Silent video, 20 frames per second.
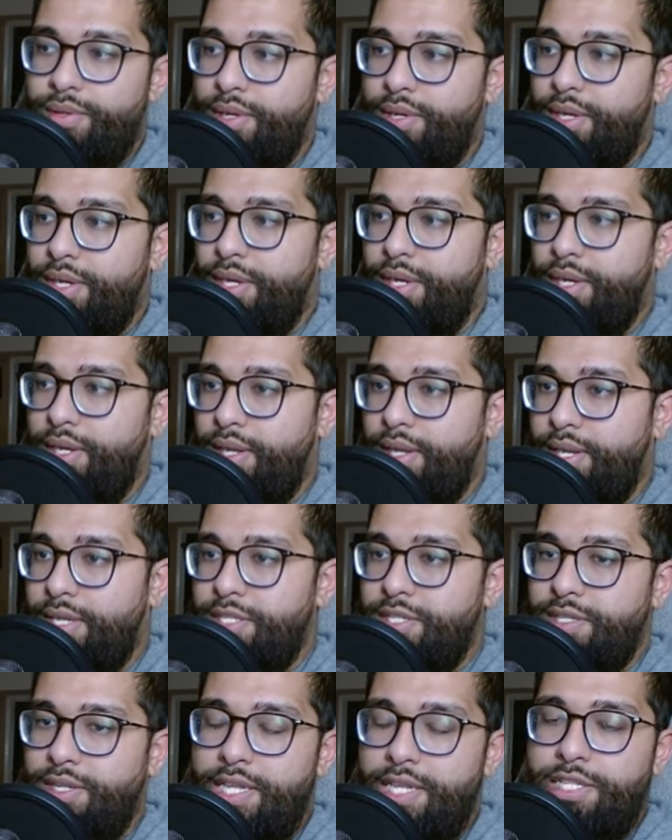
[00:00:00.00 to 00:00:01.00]
Uh,
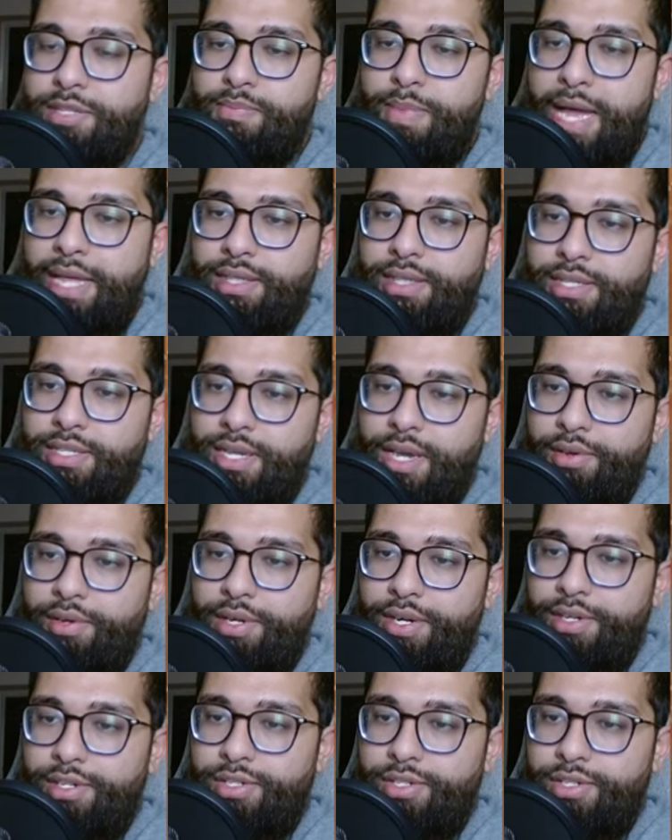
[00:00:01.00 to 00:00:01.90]
let's let's math this out here.